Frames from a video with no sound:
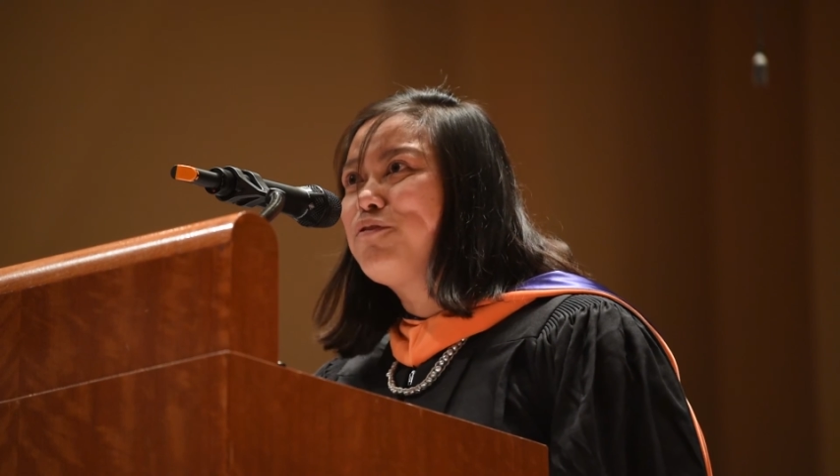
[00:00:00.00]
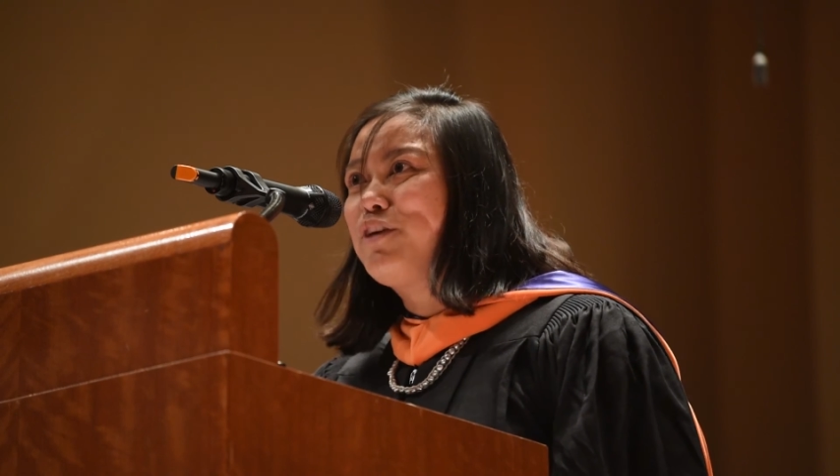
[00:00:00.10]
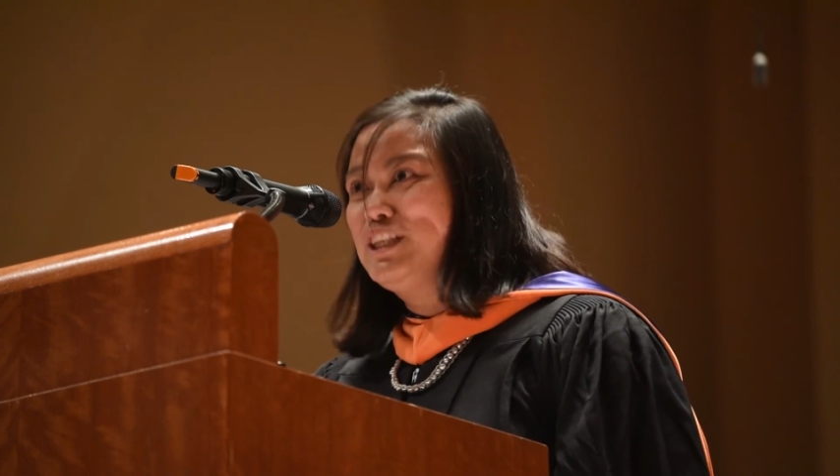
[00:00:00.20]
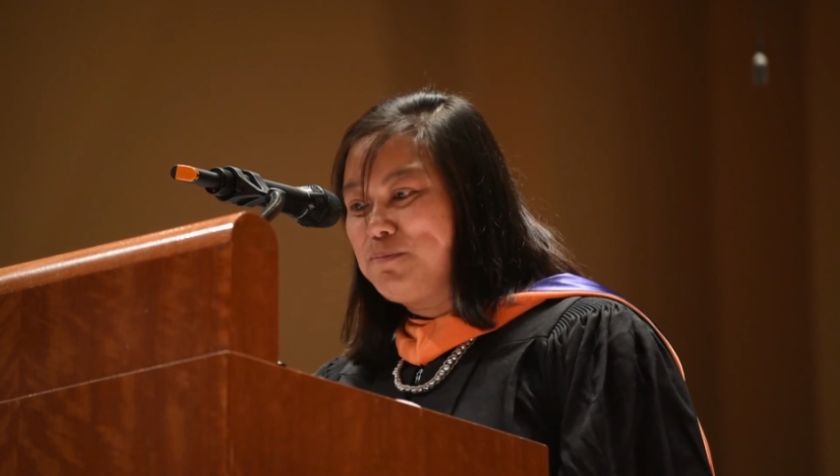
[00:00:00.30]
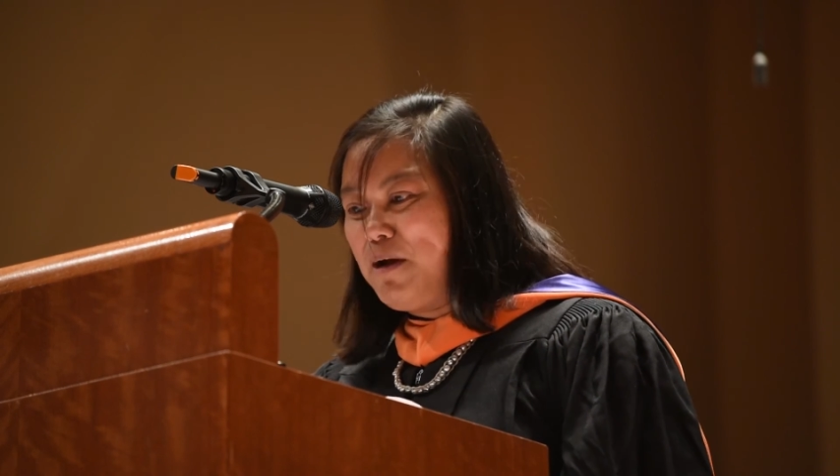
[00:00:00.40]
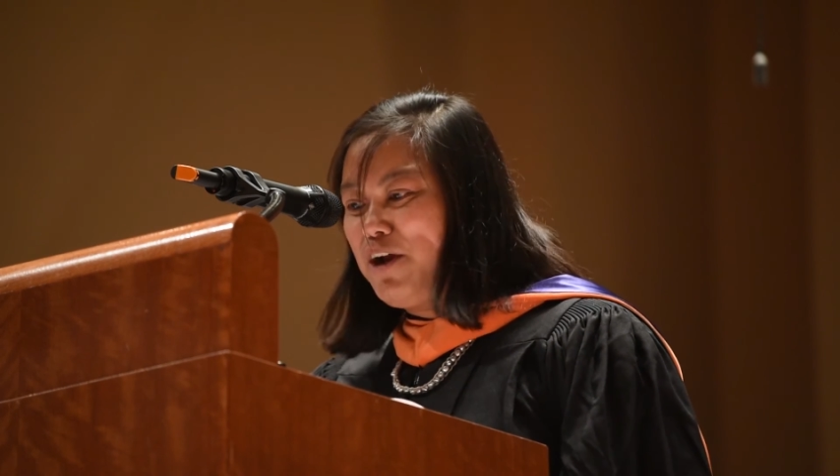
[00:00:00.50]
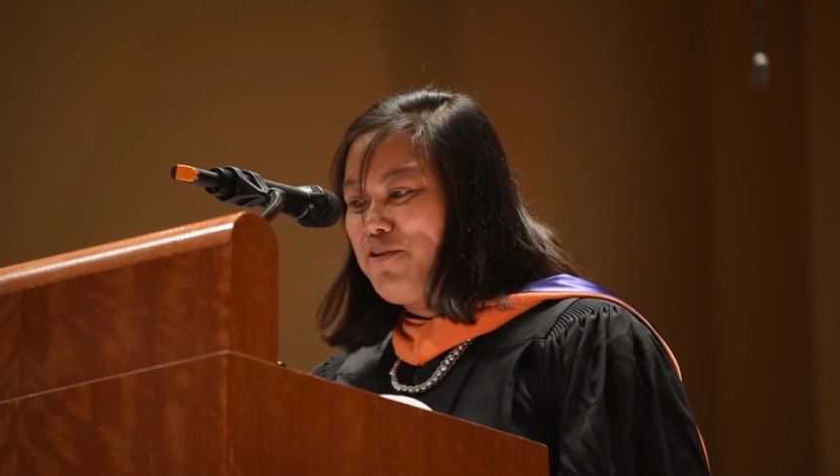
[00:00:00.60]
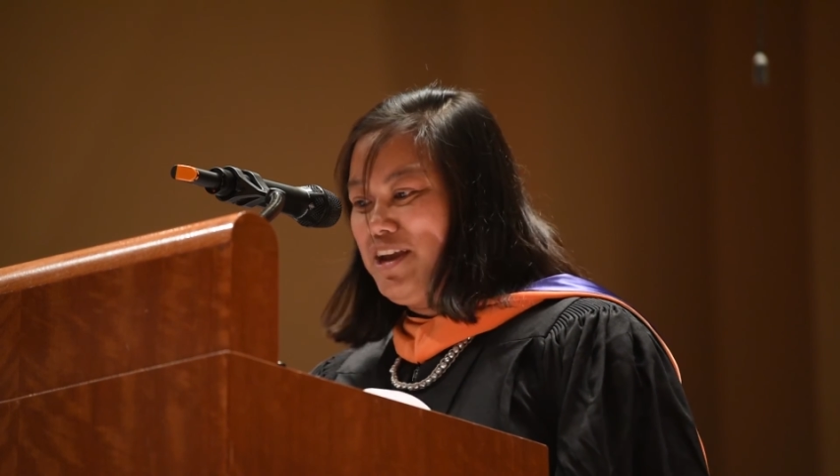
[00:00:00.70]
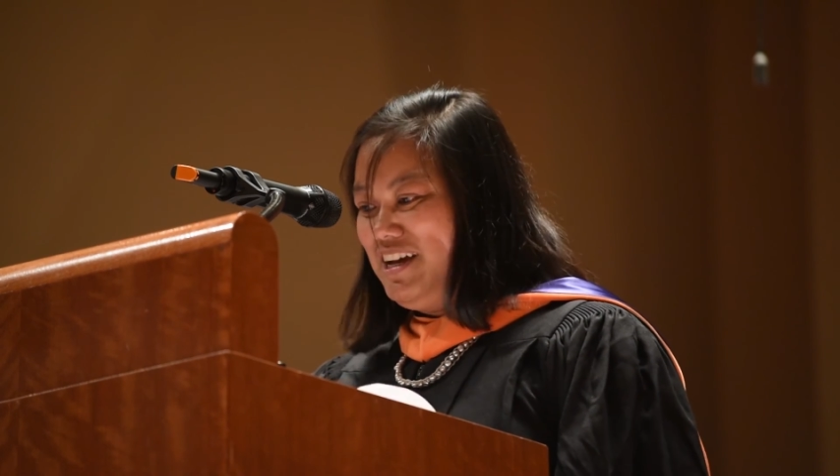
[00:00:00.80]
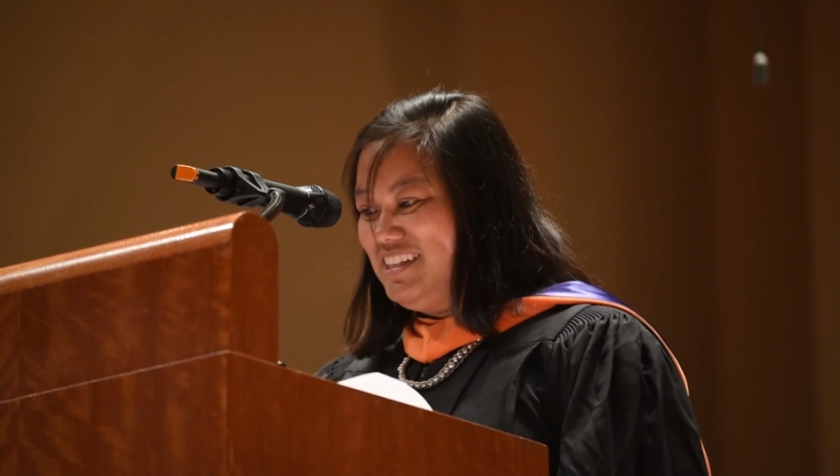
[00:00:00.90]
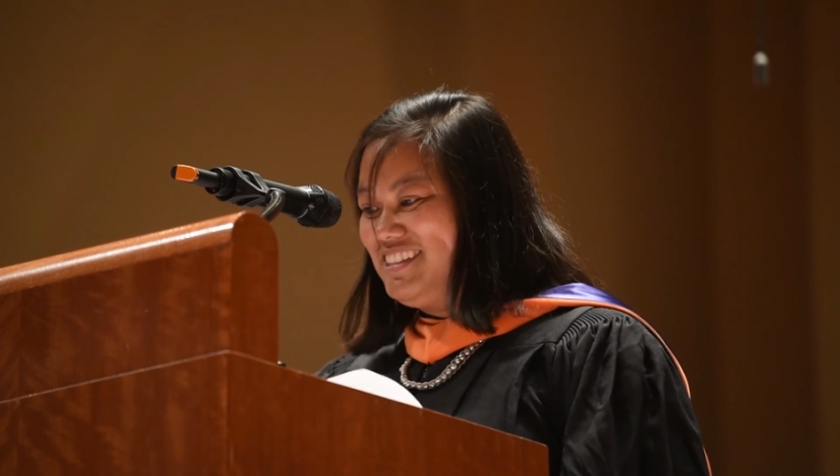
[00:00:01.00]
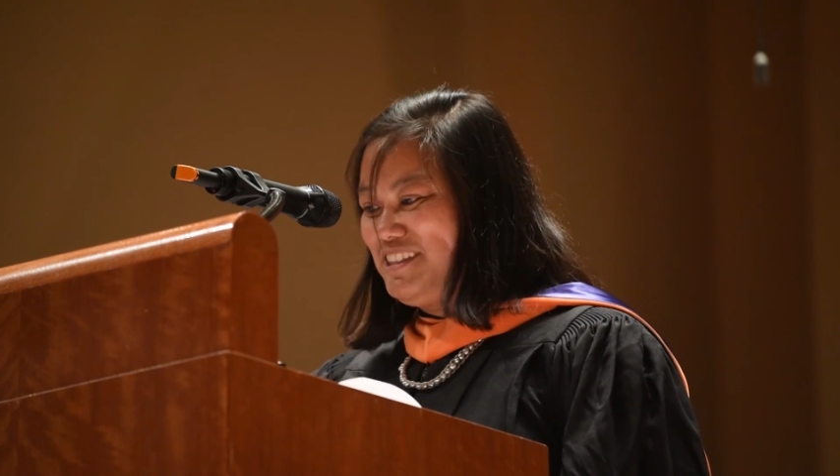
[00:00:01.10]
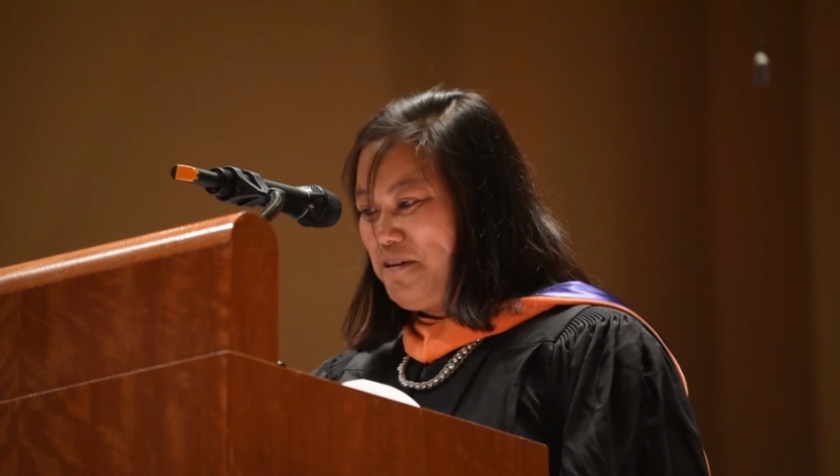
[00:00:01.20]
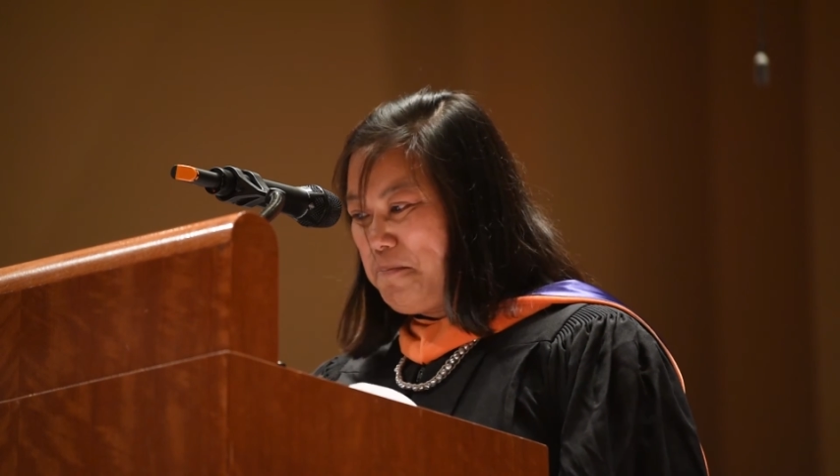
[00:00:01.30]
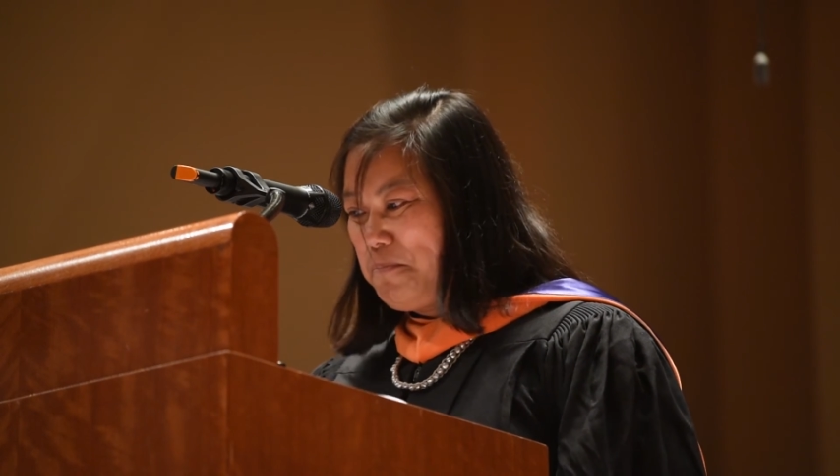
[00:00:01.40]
for inspiring us.